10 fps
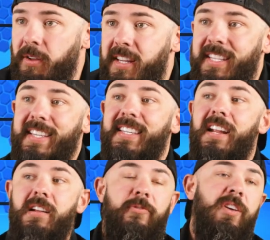So this isn't
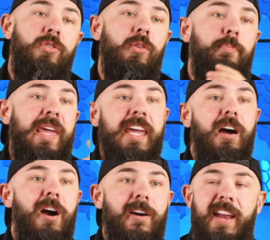an official
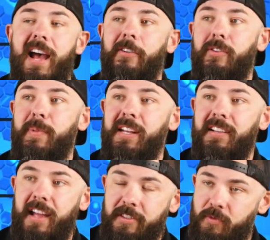PR
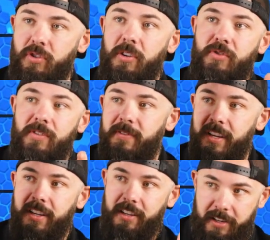announcement. I showed you
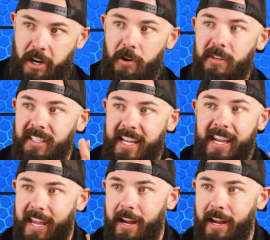the code leak